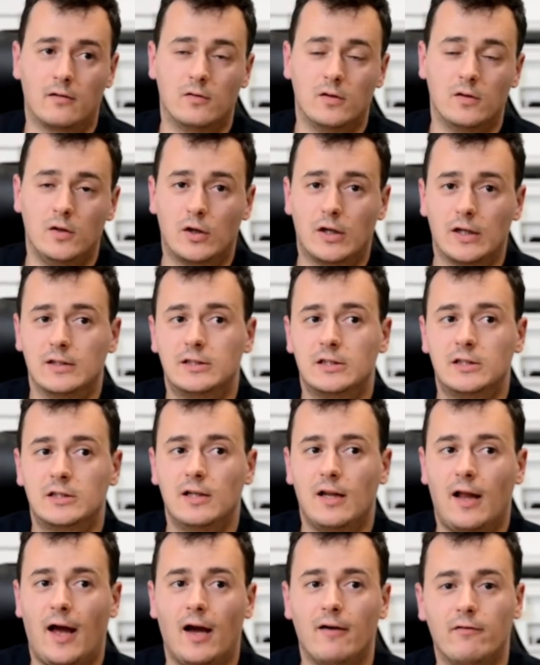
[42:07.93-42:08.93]
you can
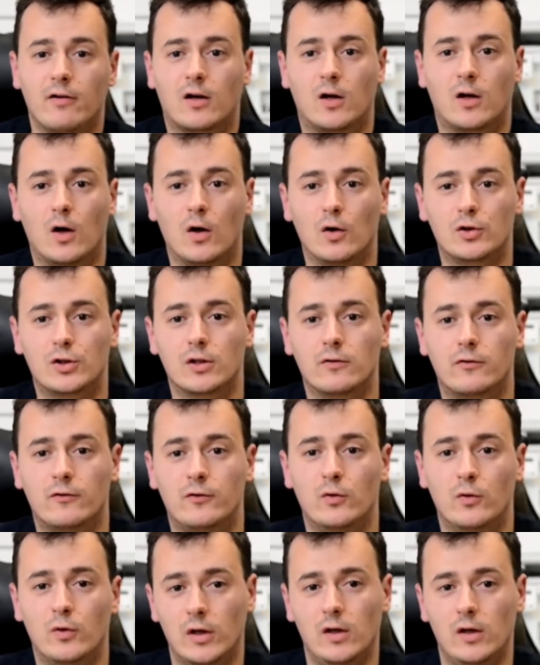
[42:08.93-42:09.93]
still have a coach if
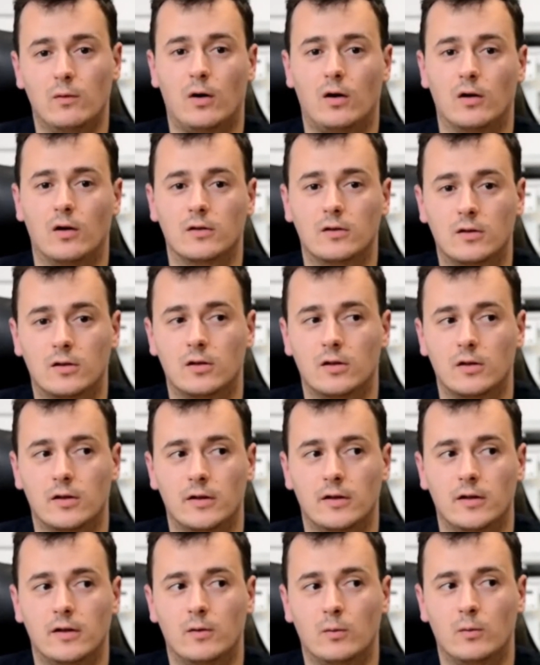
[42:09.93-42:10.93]
you really want
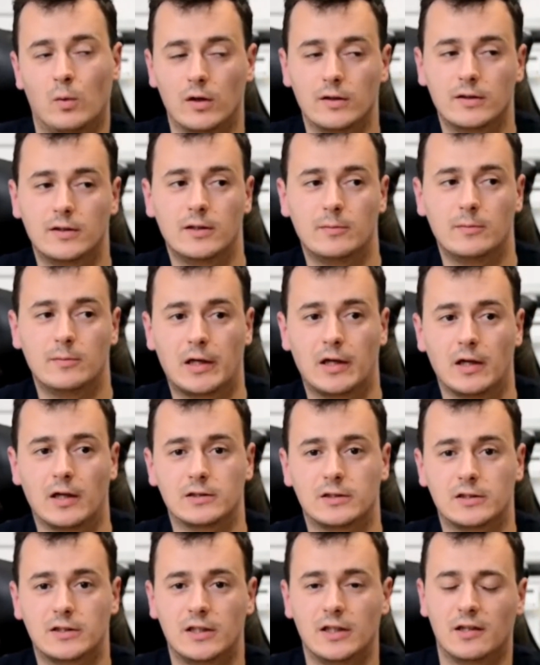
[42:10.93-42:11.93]
want it
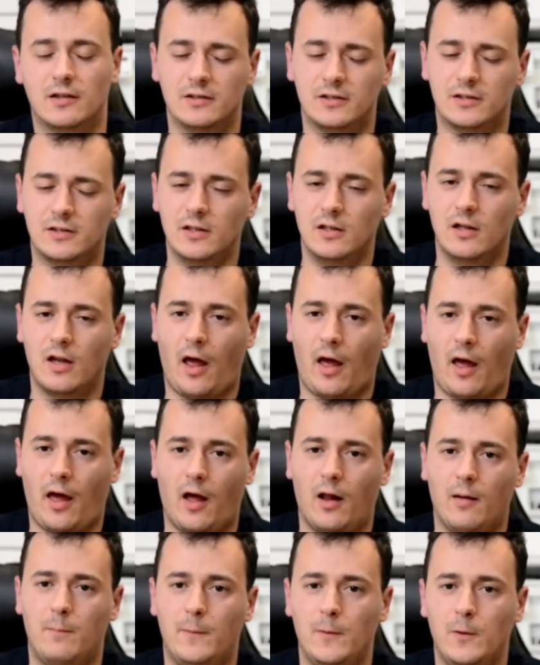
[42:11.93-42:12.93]
because he can still
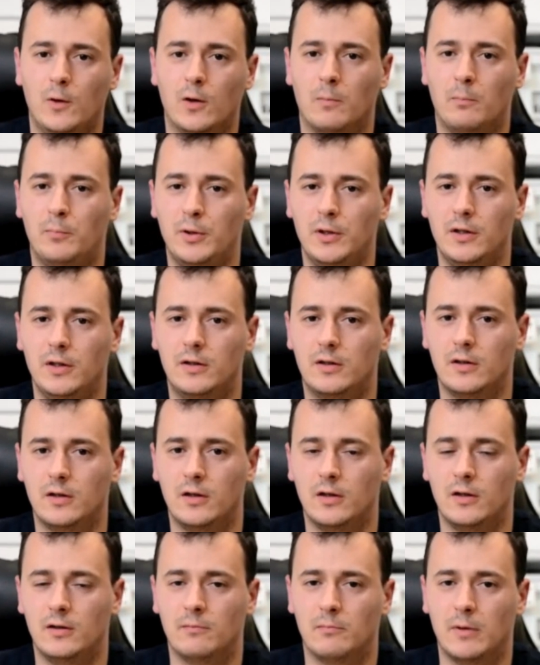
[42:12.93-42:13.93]
help you a bit
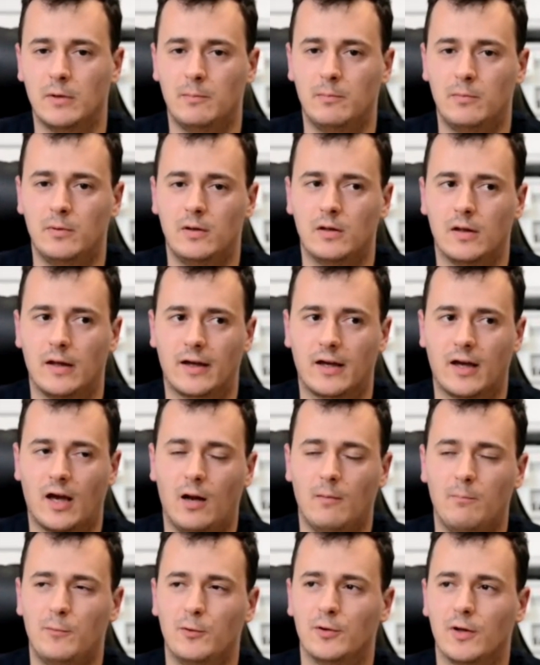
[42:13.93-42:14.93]
in maybe like
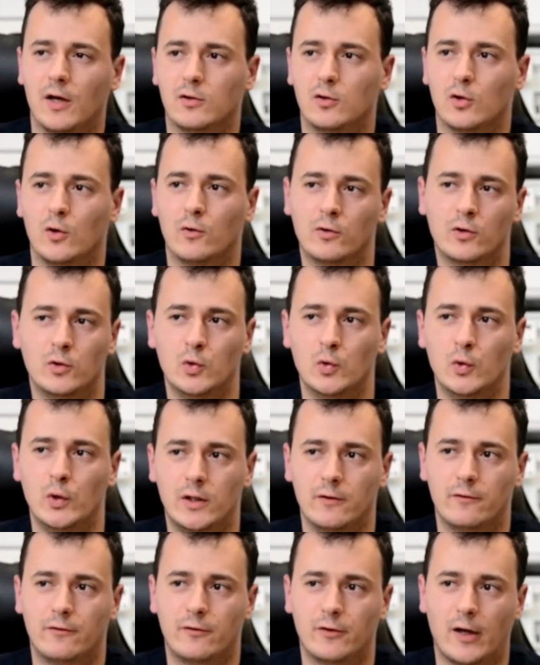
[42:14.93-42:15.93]
help you not overdo
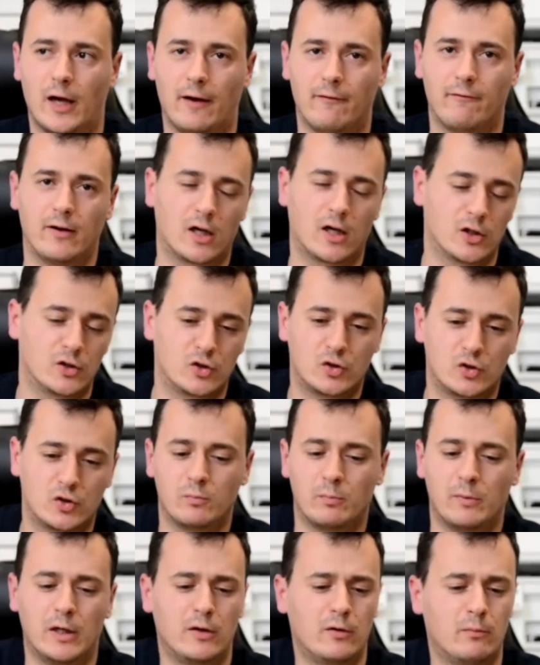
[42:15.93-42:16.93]
it if you have like a
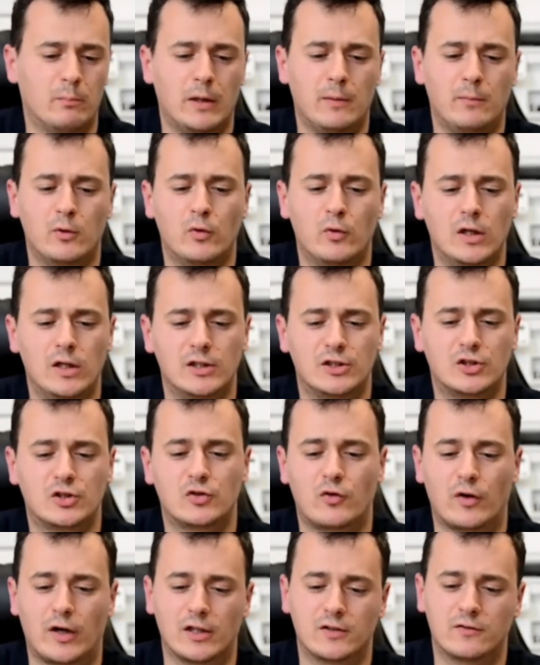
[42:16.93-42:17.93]
maybe really
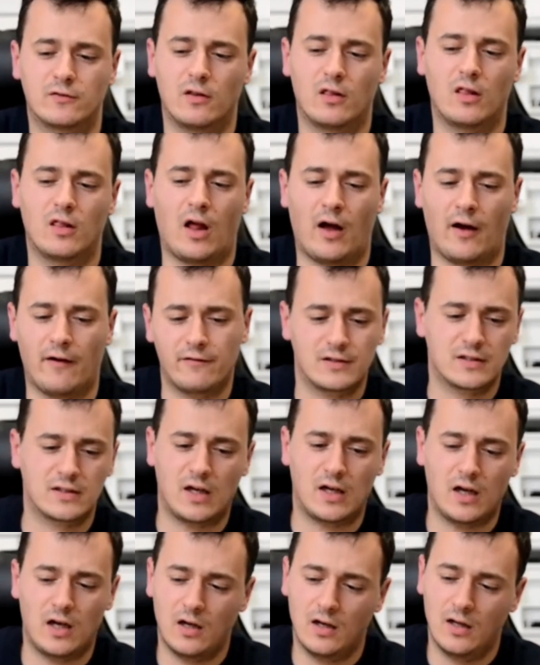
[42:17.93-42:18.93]
stressful
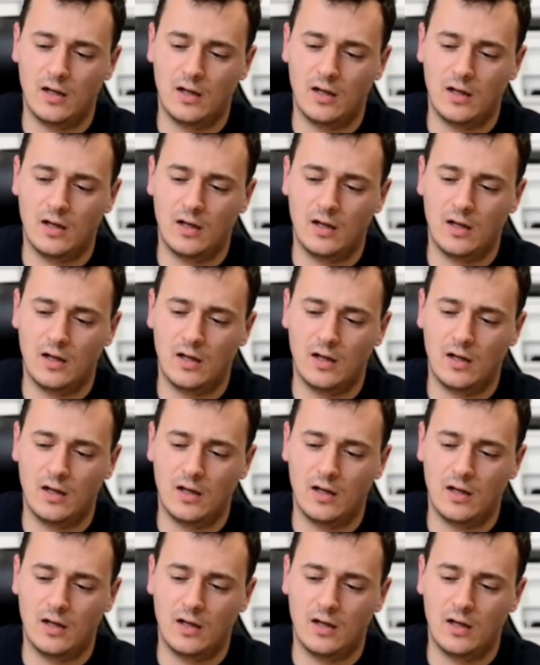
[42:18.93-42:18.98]
lifestyle